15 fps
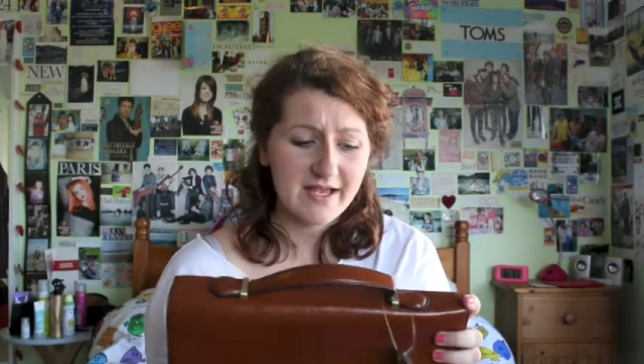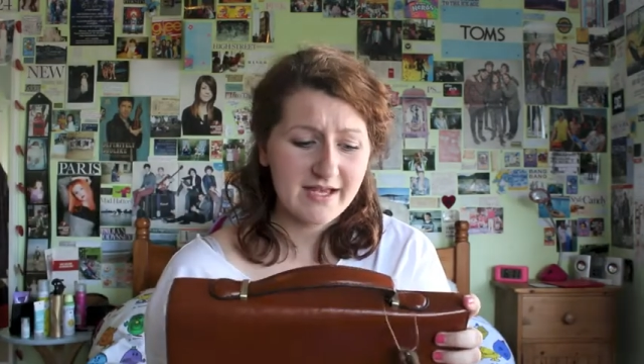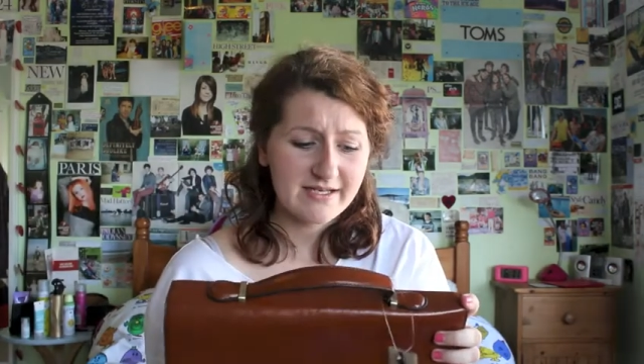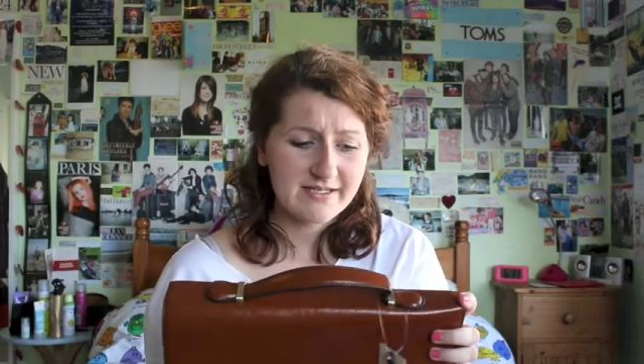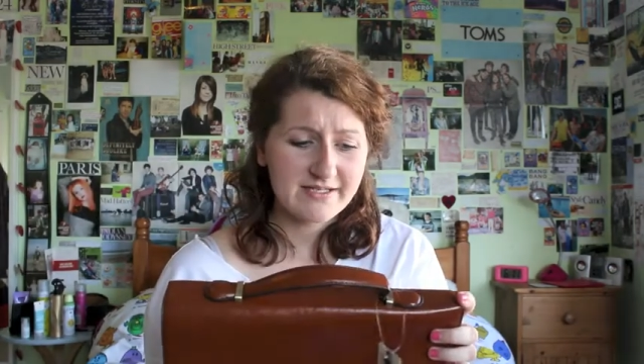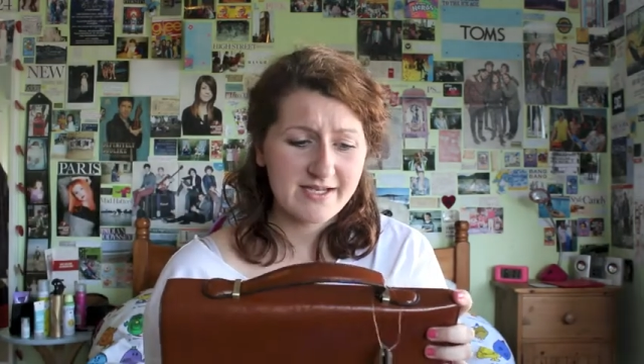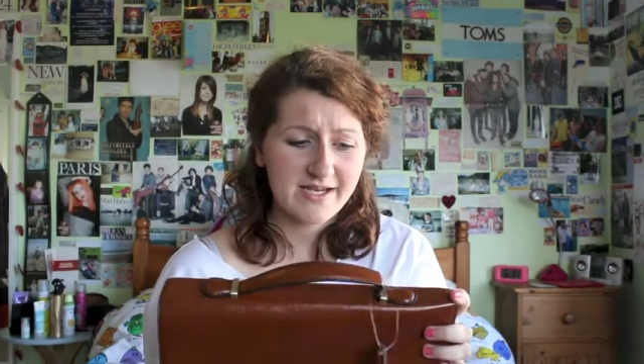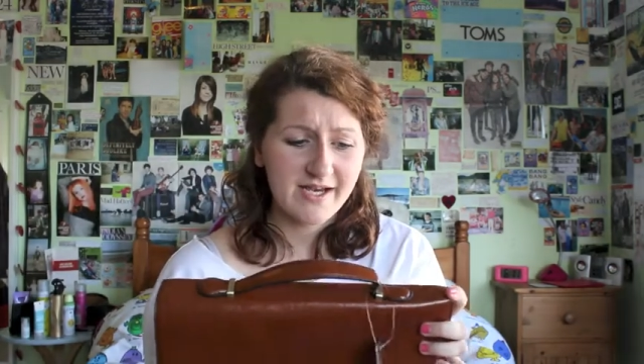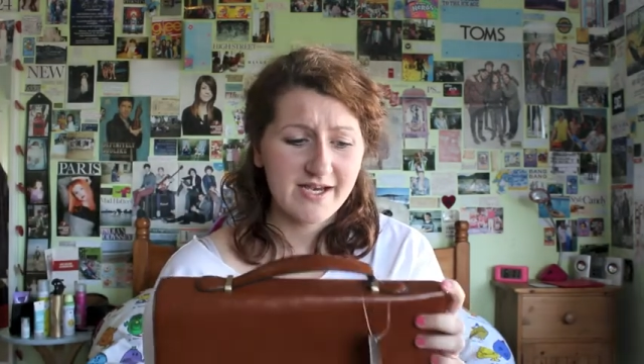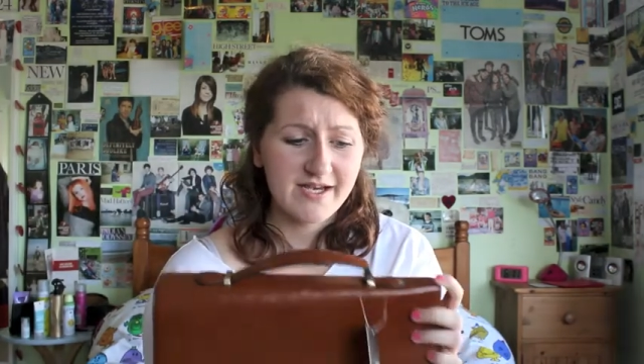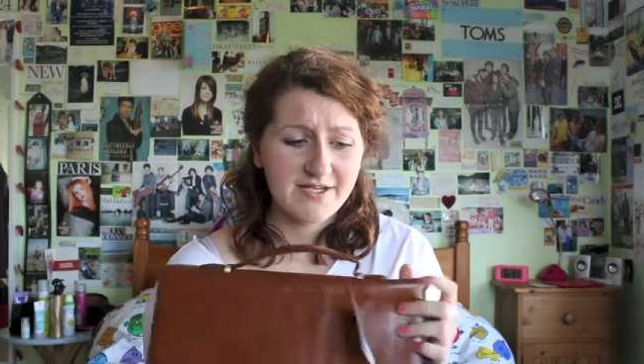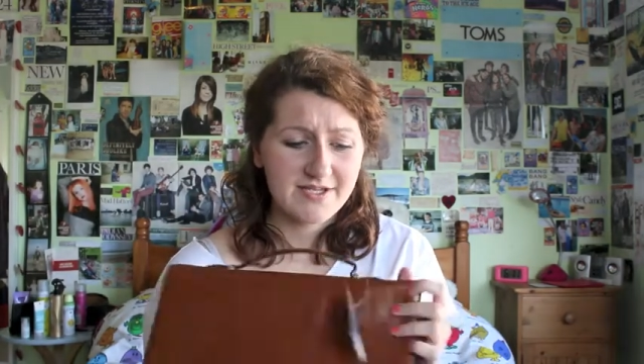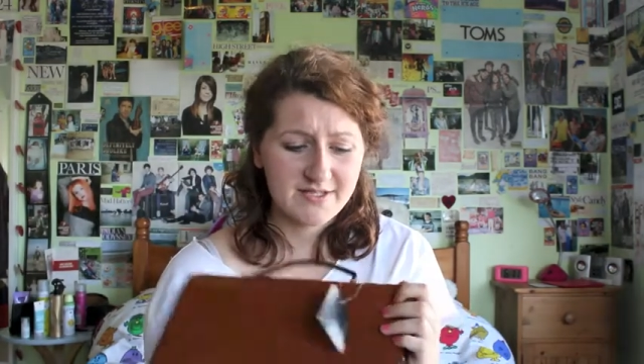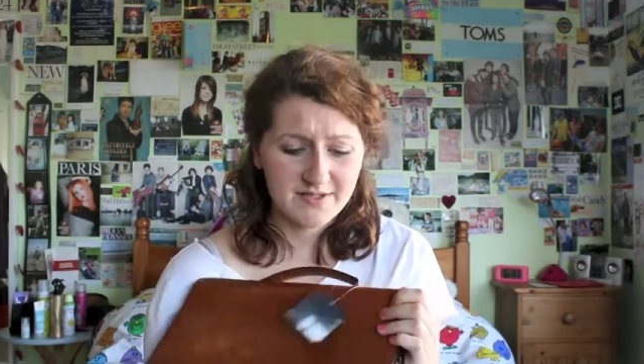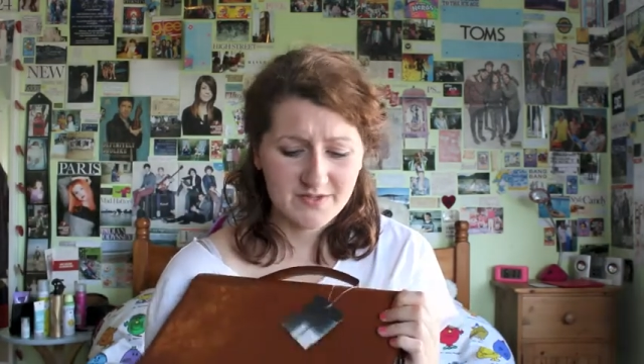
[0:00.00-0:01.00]
And
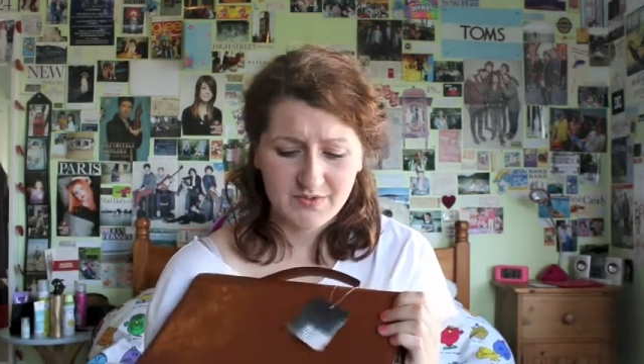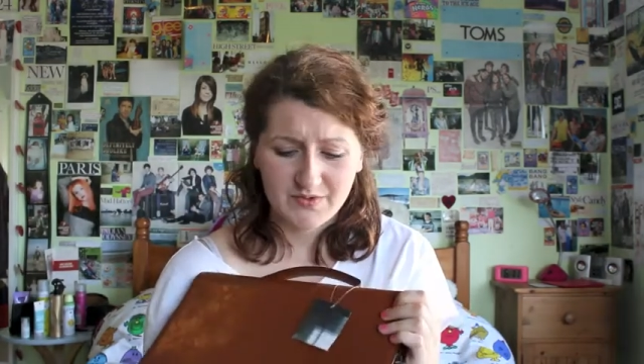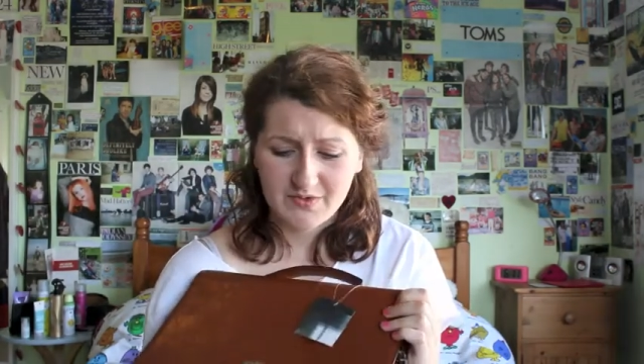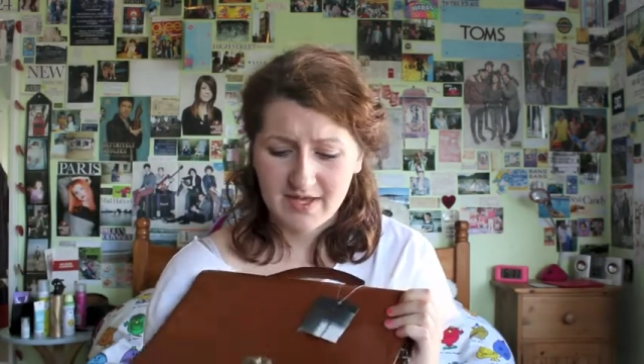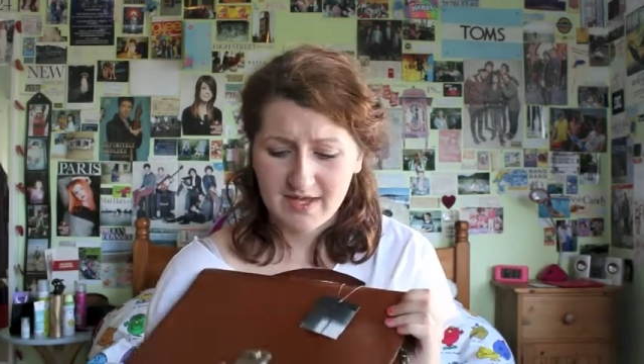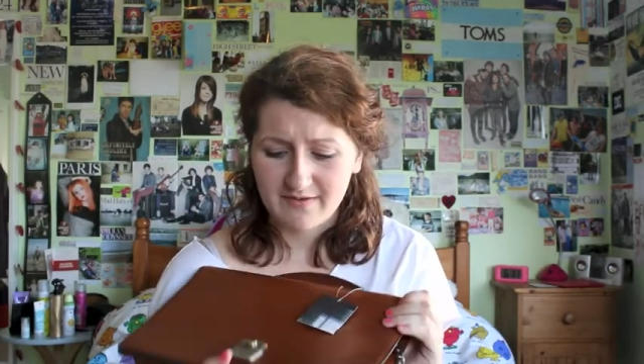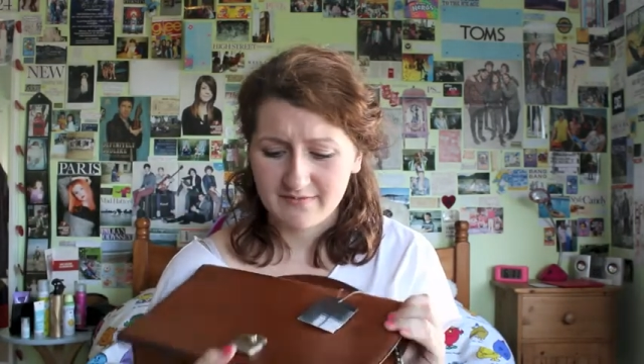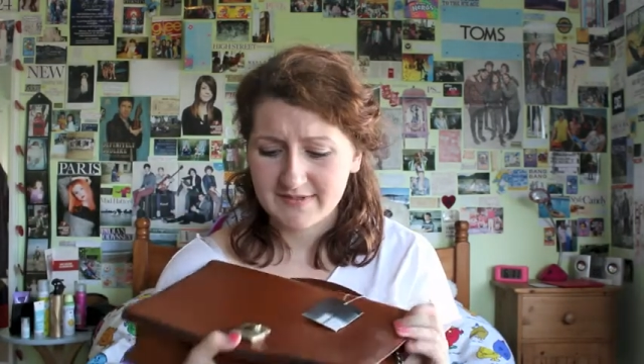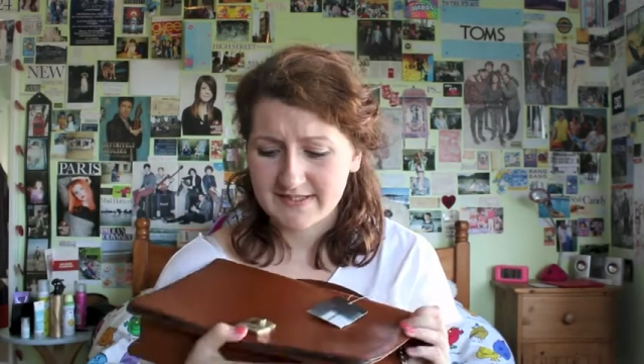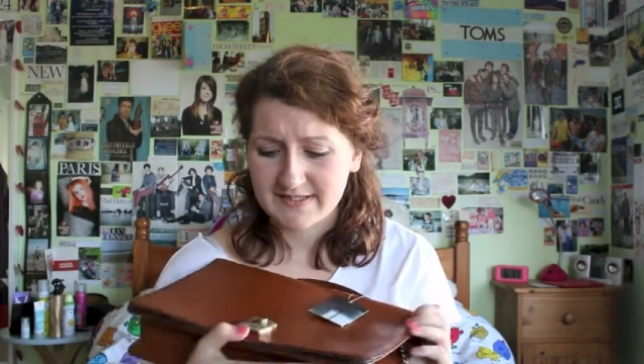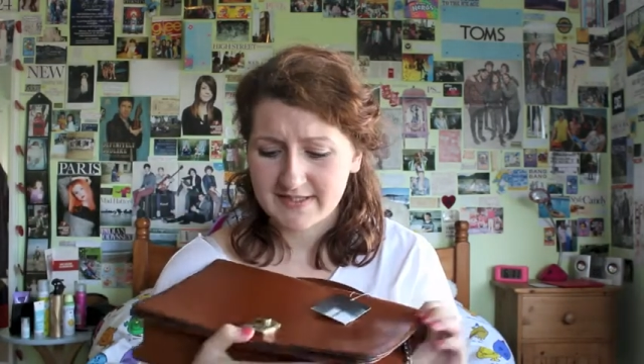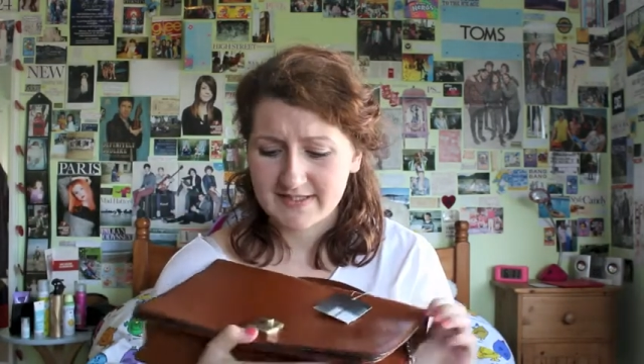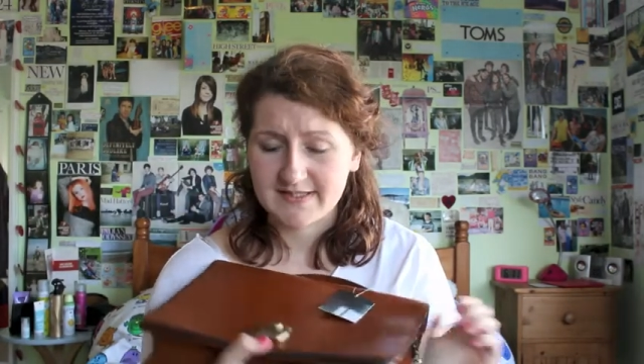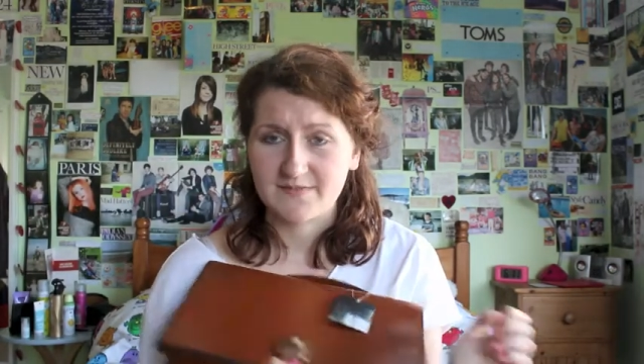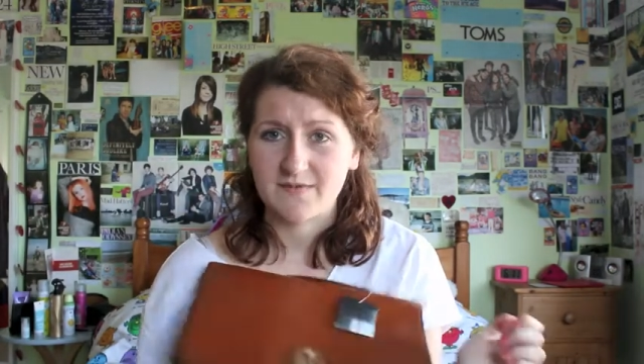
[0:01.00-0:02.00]
I just thought it was dead